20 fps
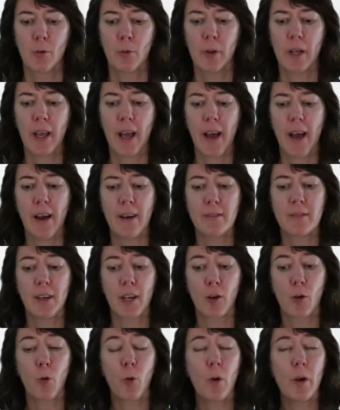We have
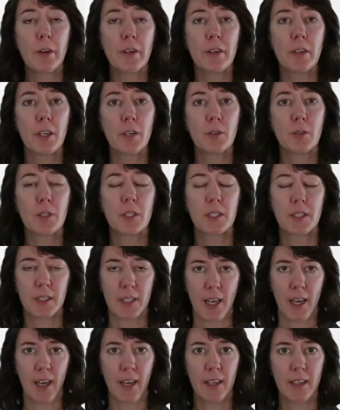a quarter note
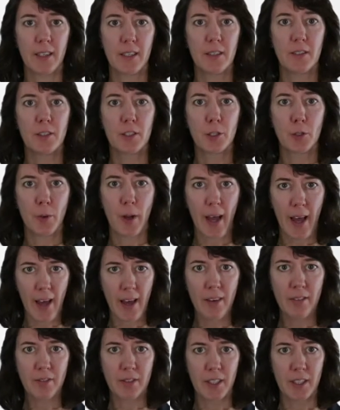tied to a
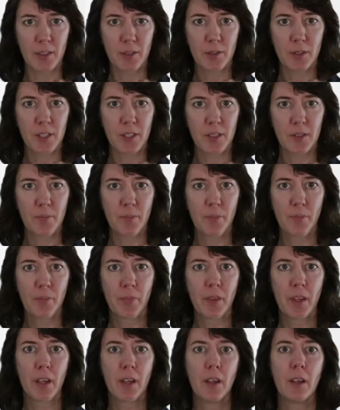half note.
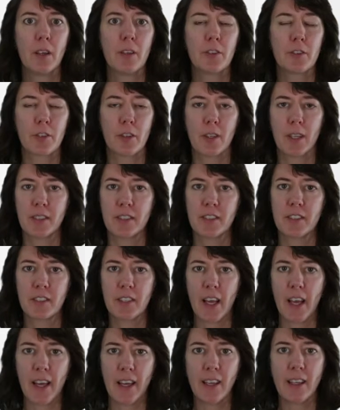So let's
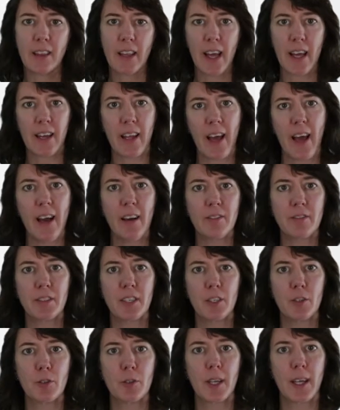take that half
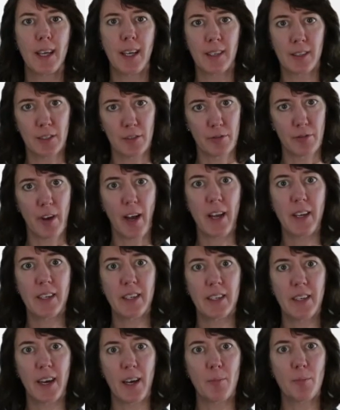note and divide
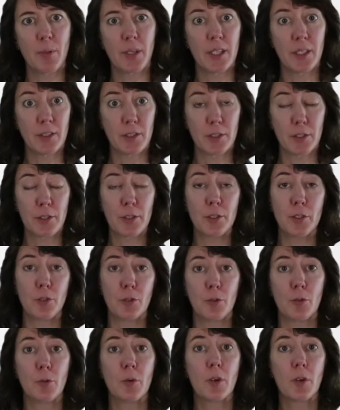it up into
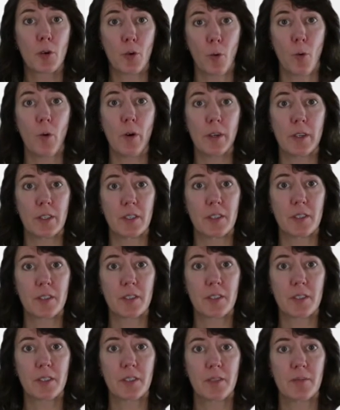2
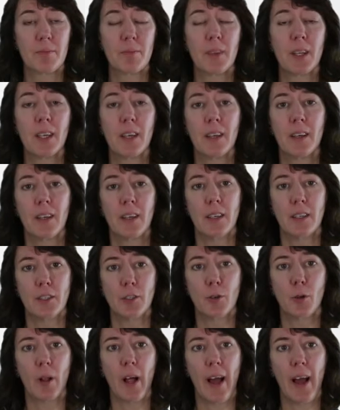quarters.
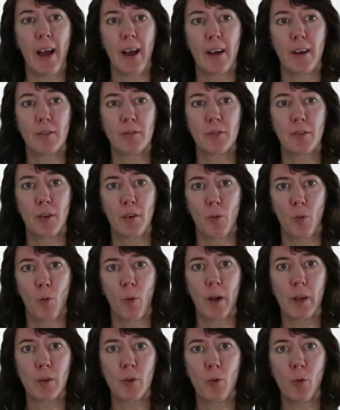You'll have
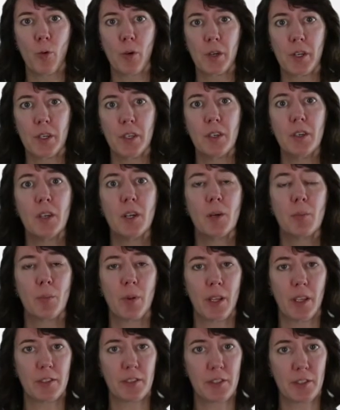1 quarter
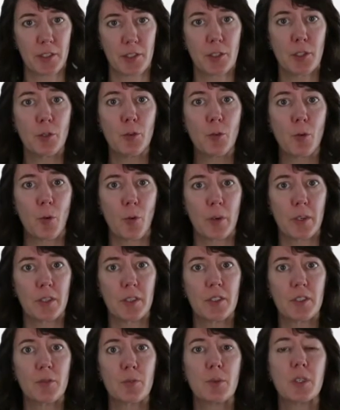plus the 2
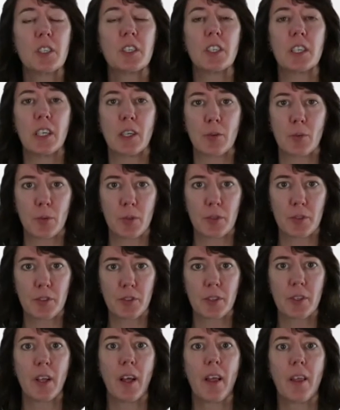quarters, which
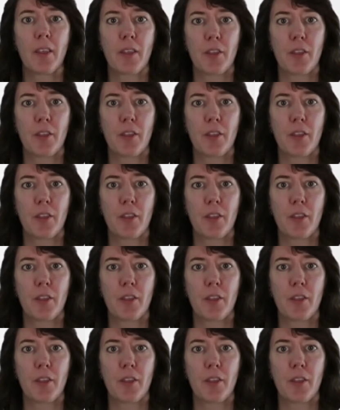equals